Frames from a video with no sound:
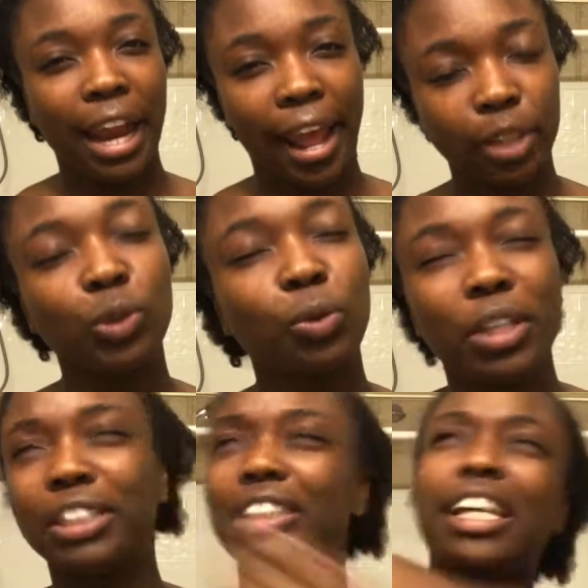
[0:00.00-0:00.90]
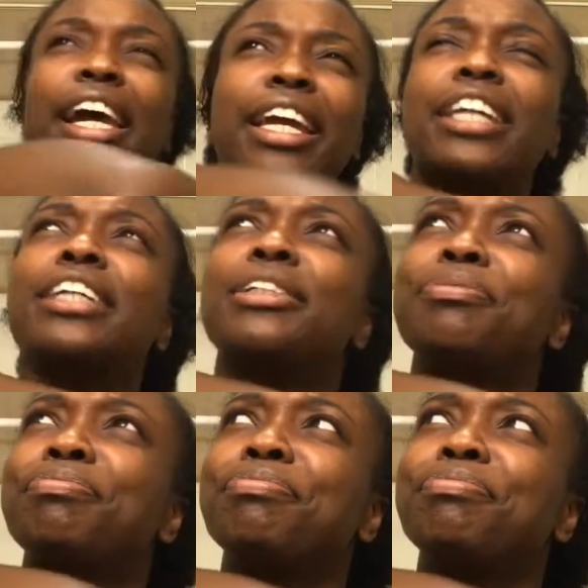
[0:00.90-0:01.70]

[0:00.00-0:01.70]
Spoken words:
natural, it's like